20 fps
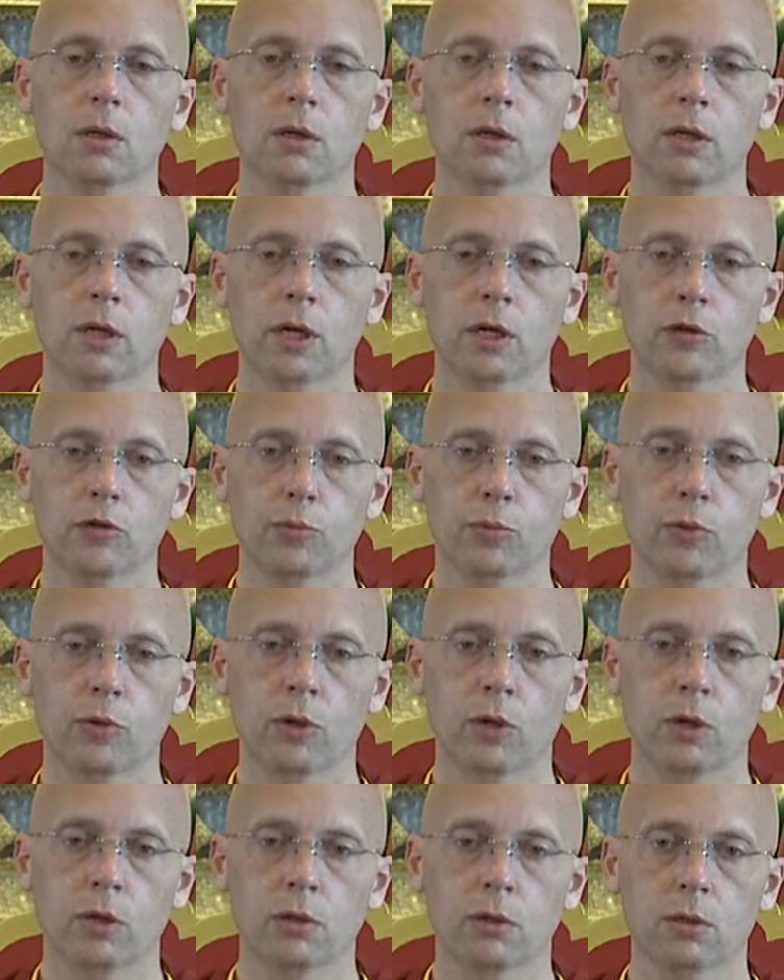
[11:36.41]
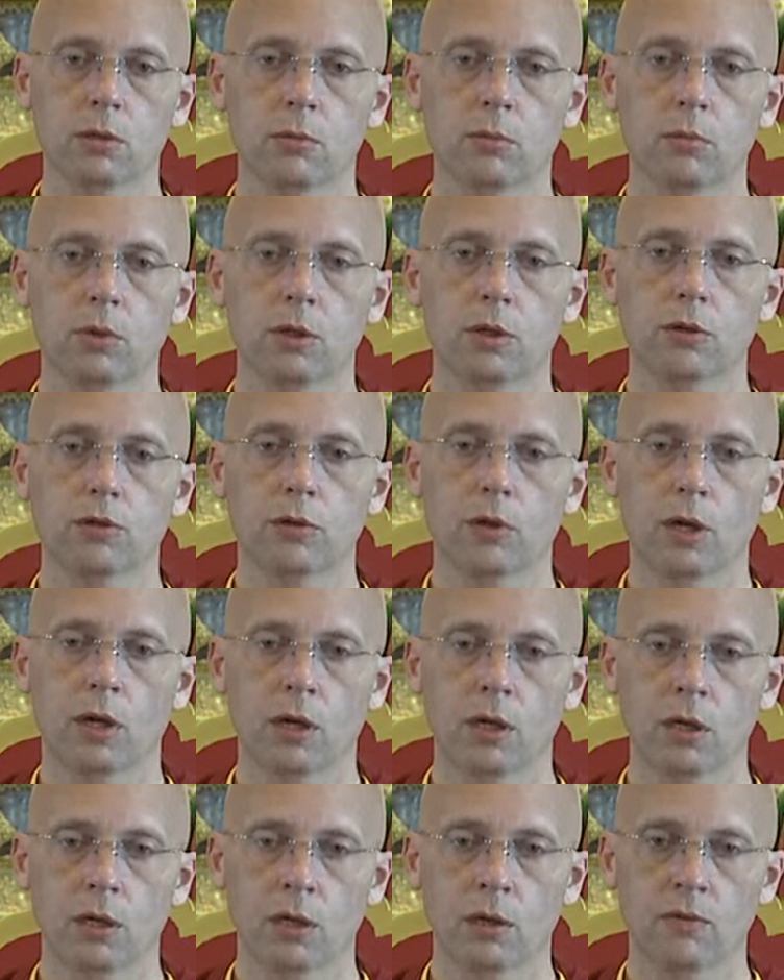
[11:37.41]
an aspiration, because
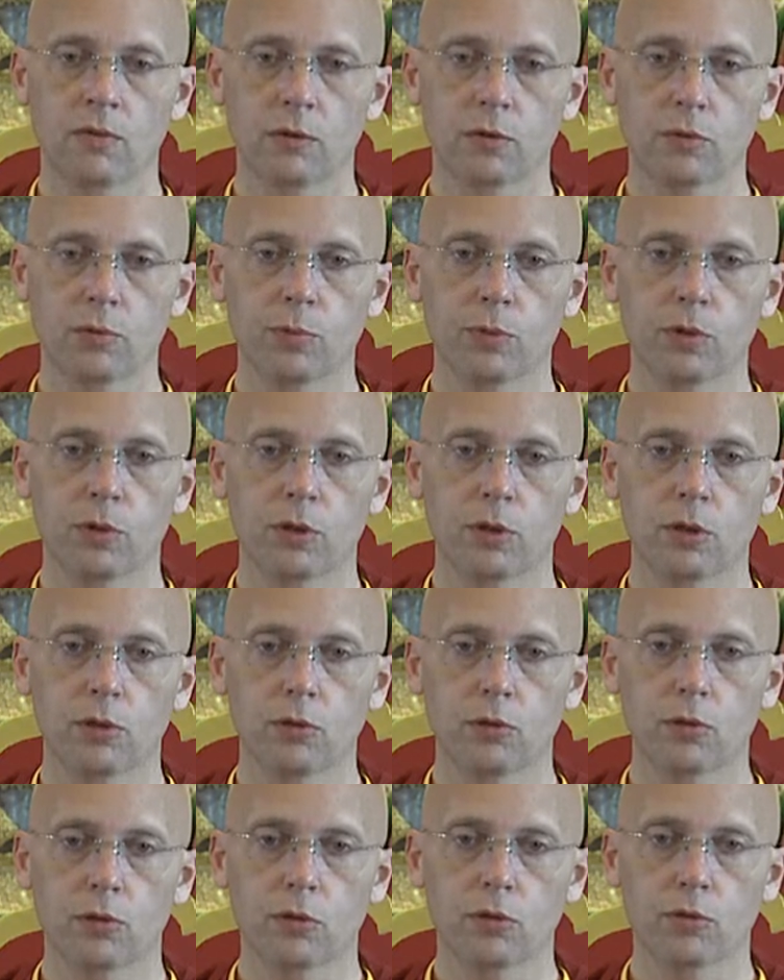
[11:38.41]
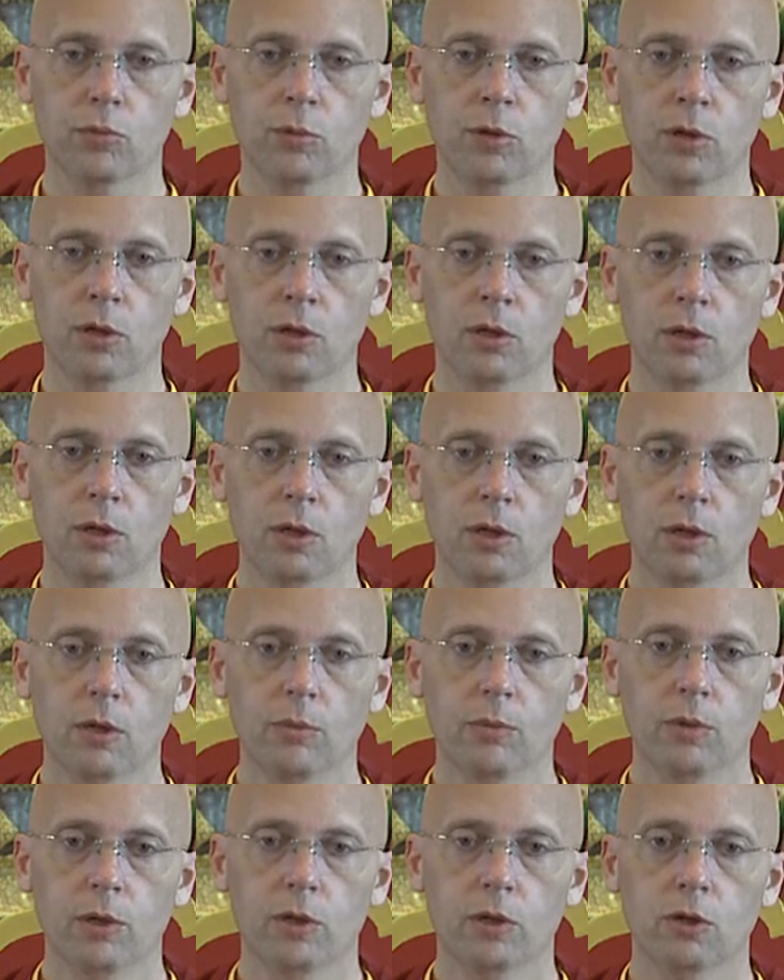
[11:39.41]
I have experienced this, may
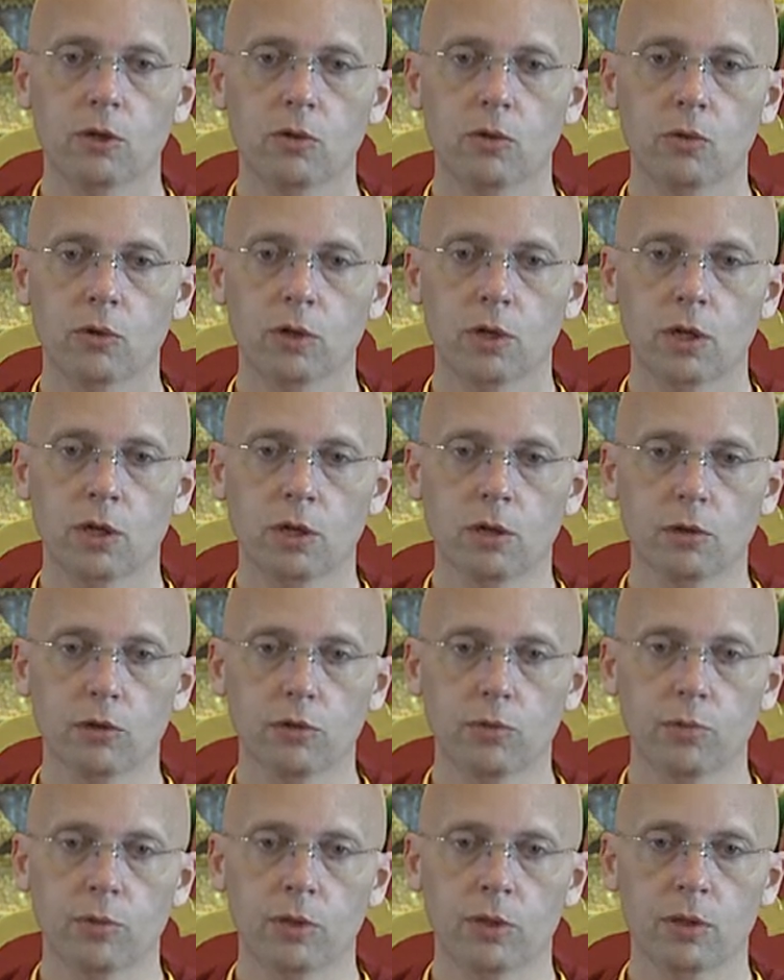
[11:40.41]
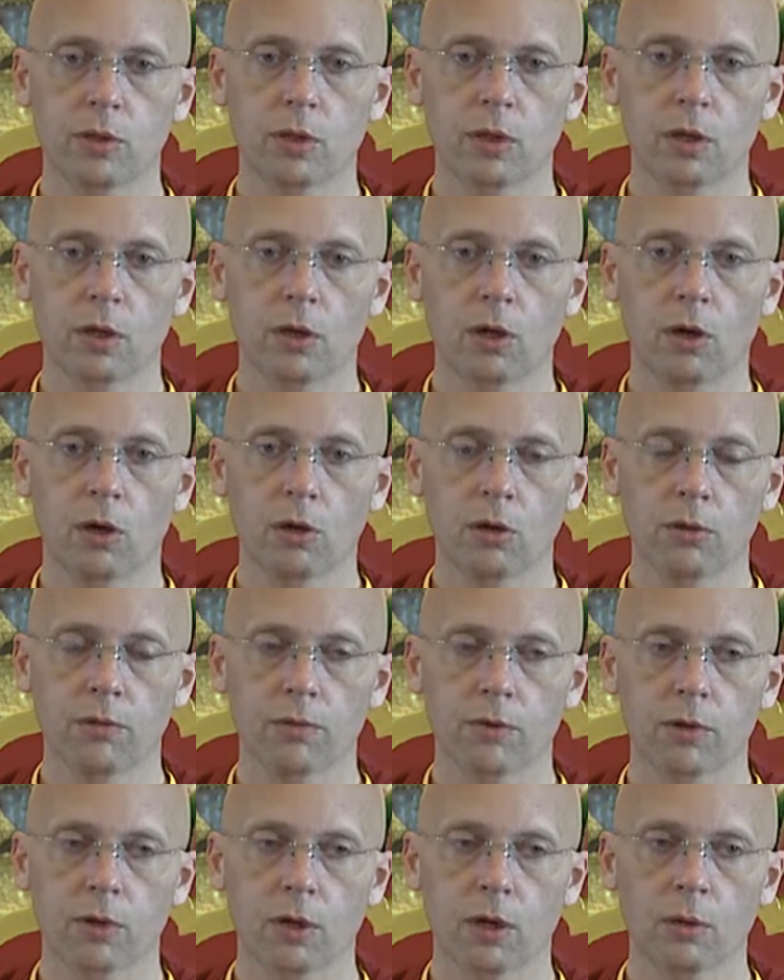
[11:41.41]
no one else, may all of
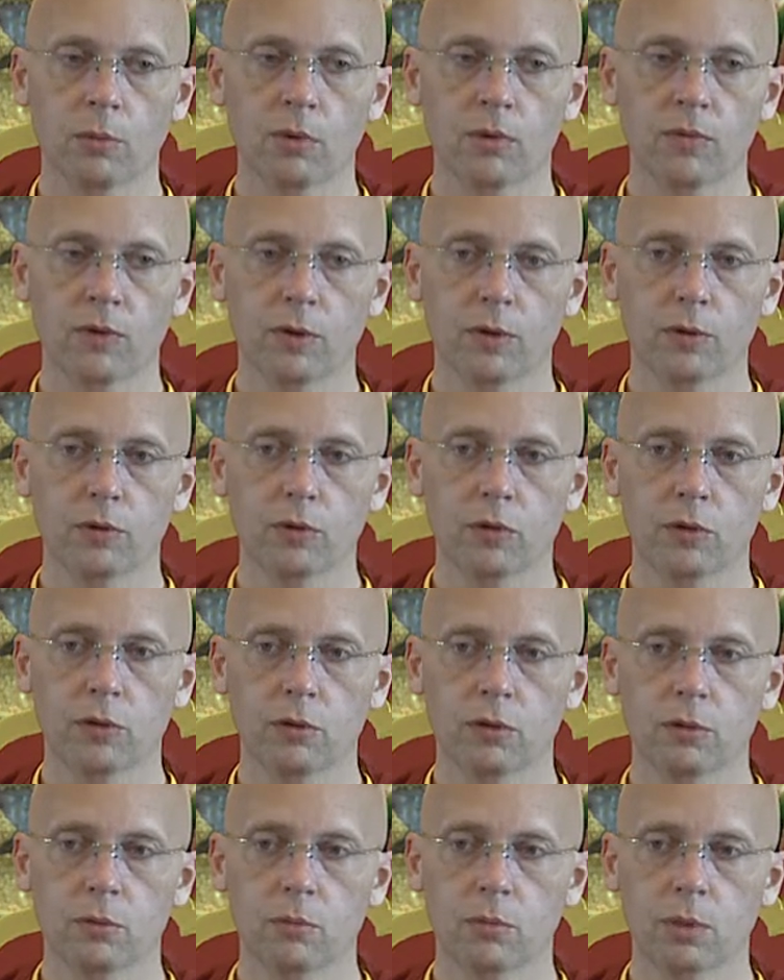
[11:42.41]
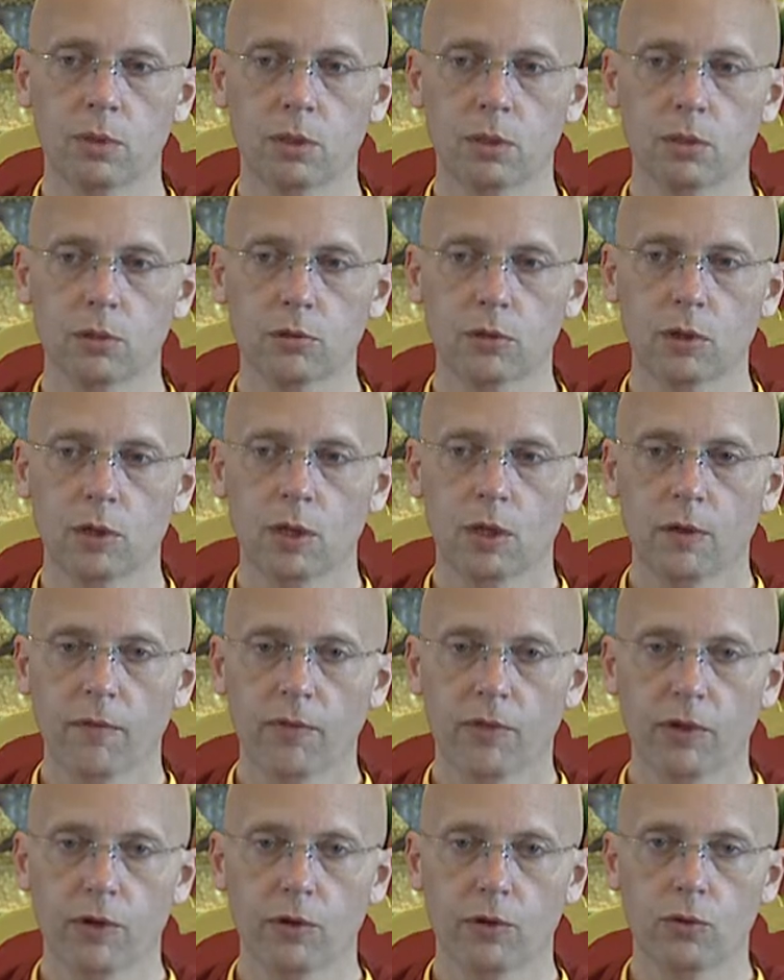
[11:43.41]
the karma of other sentient beings
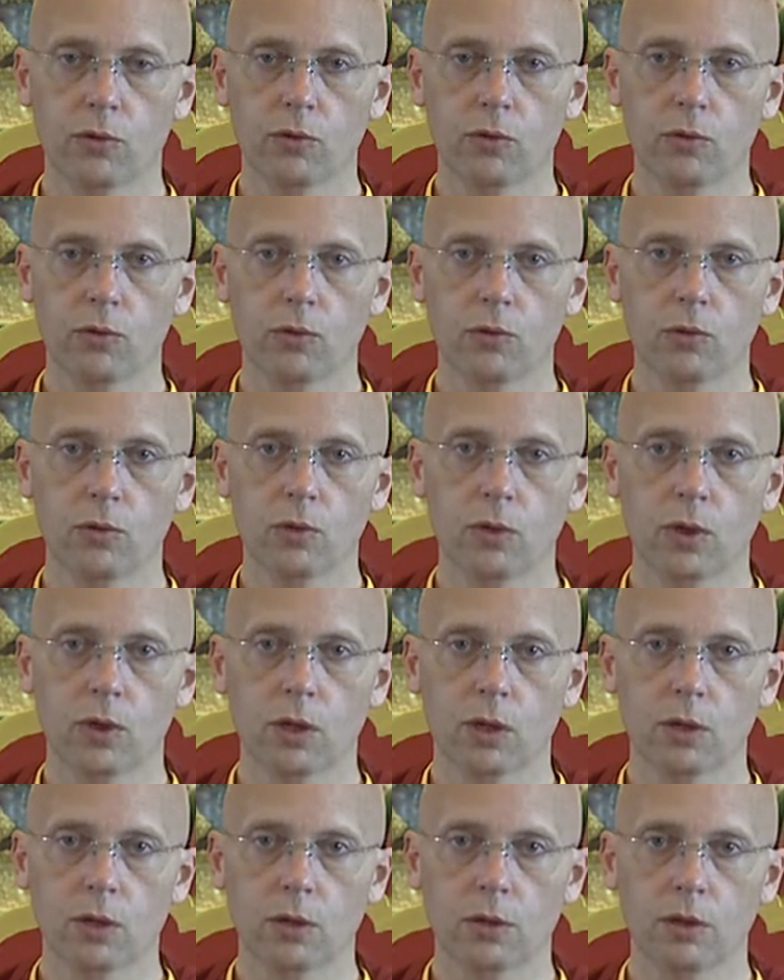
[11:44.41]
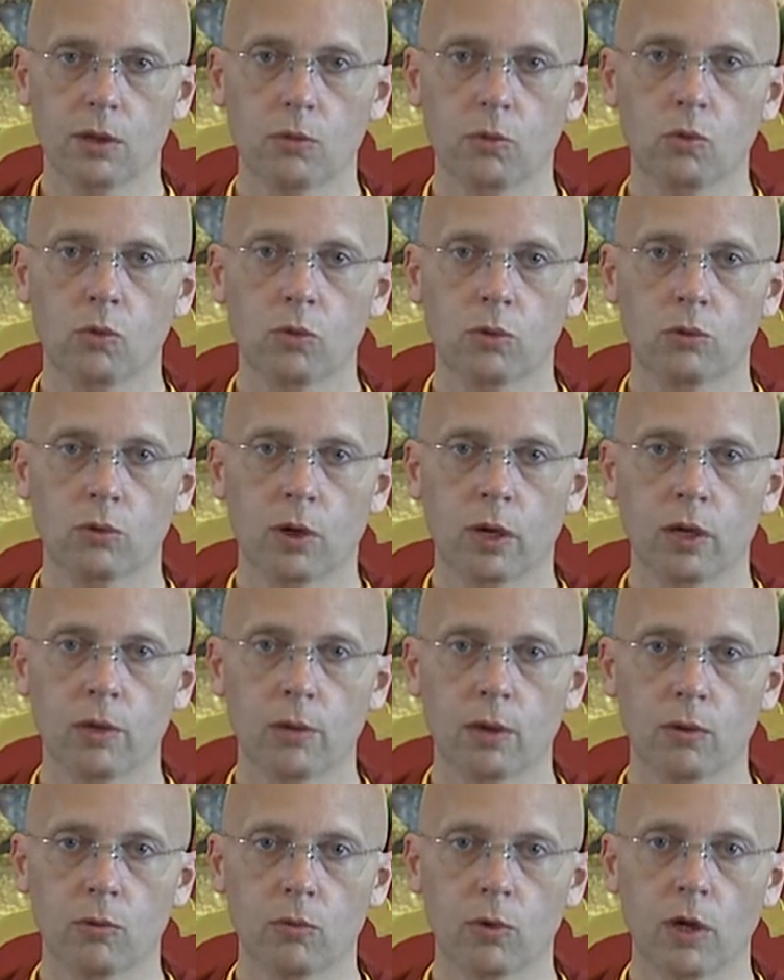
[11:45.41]
who that would
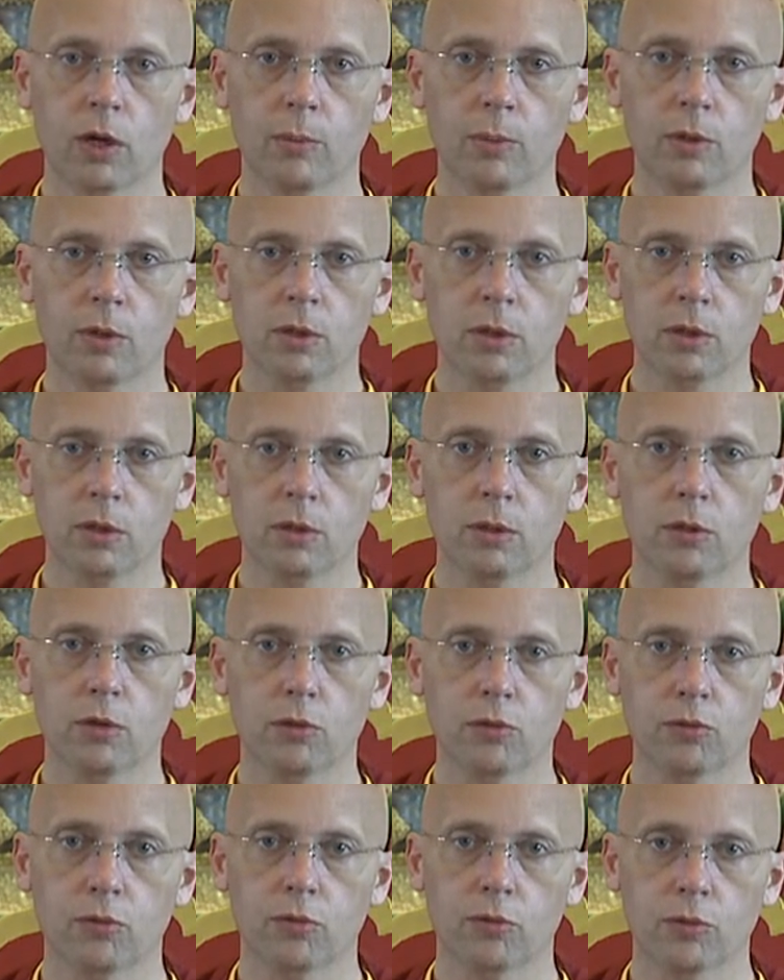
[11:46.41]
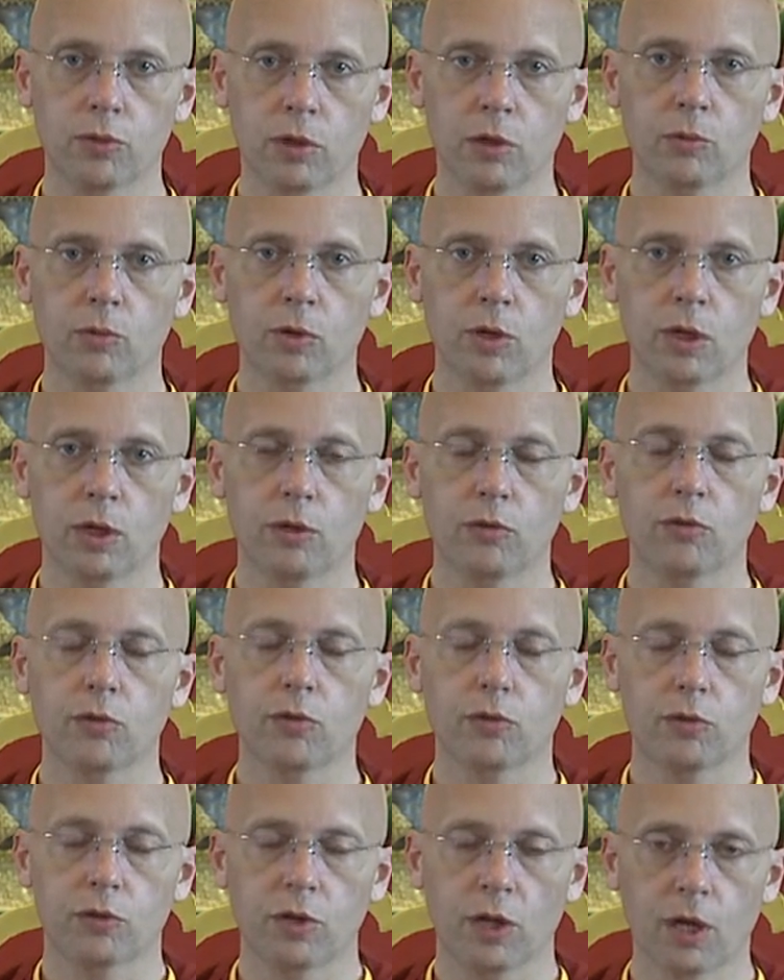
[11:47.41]
ripen in this same way as
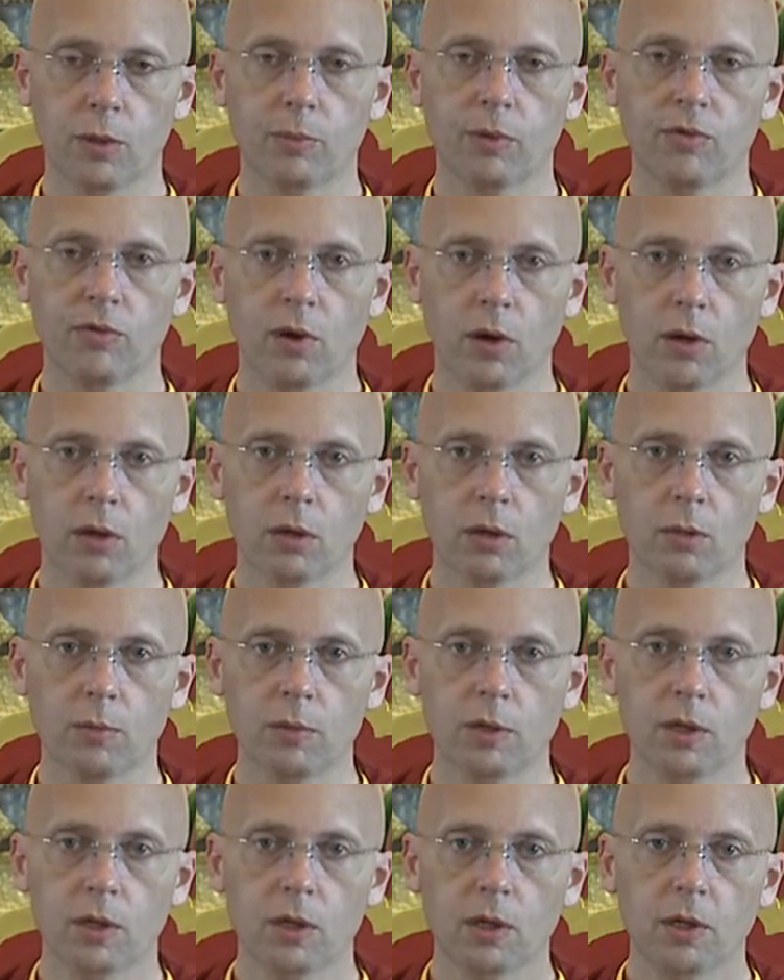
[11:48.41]
this type of harm,